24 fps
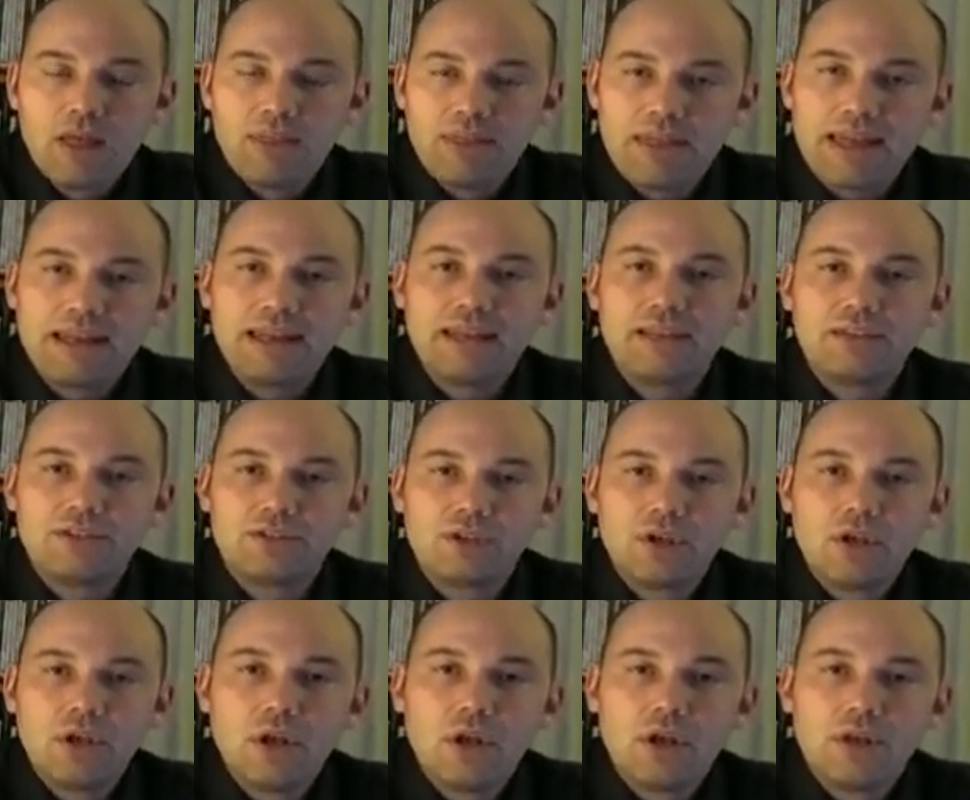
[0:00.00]
That
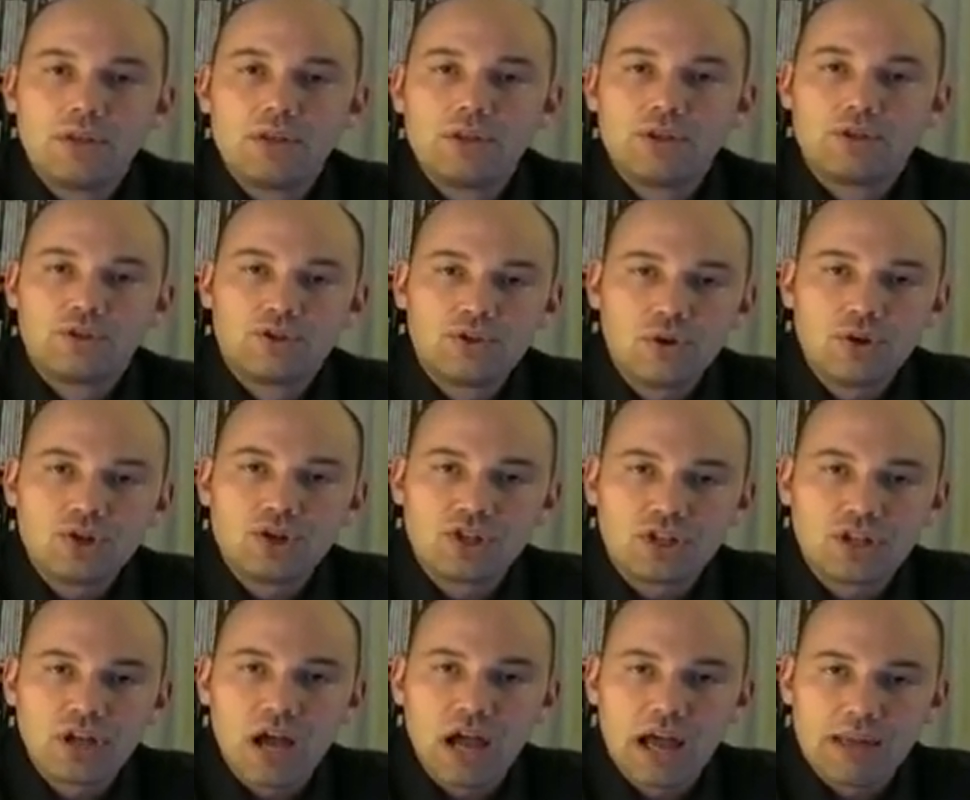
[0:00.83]
is, the
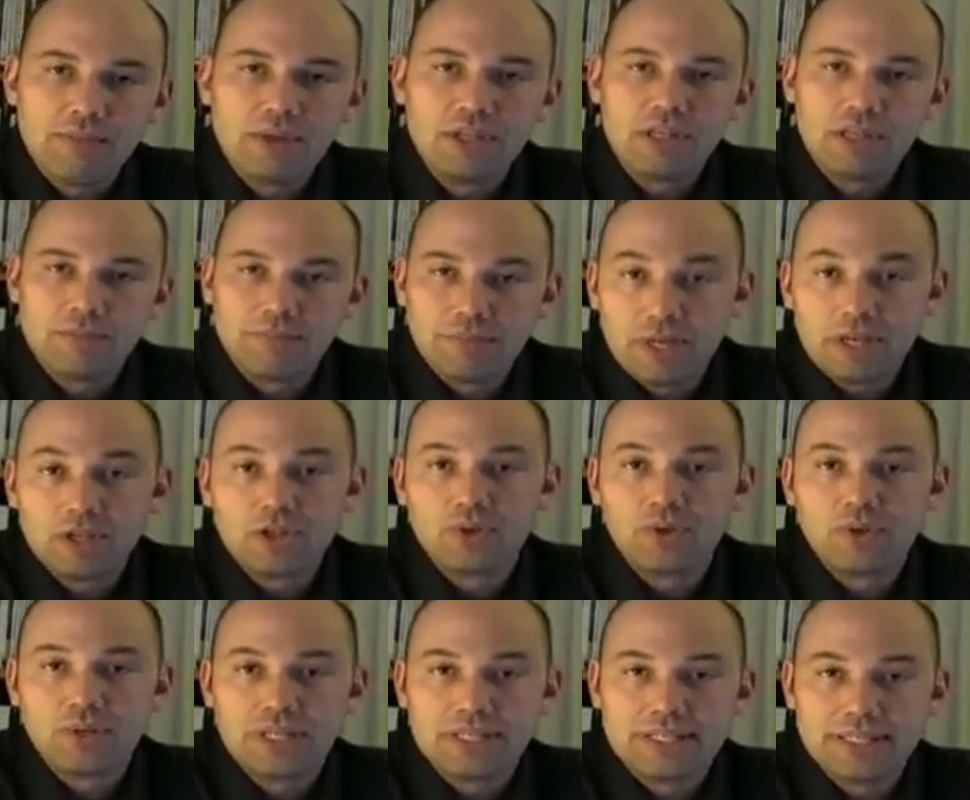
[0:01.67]
search time in the big
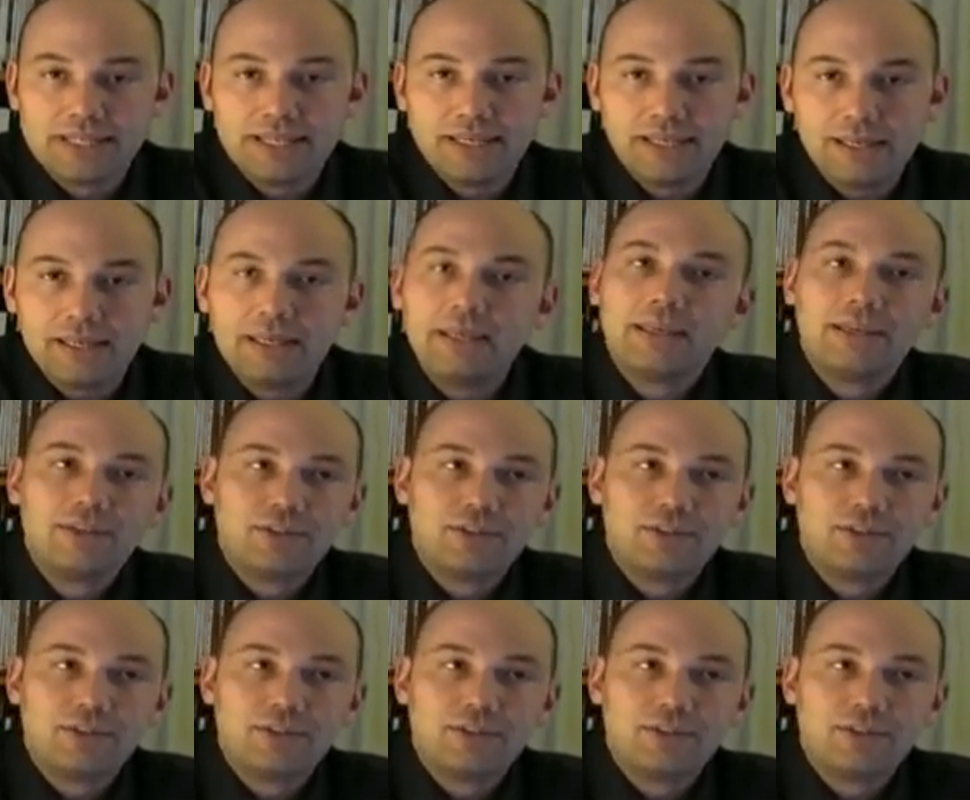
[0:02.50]
tree T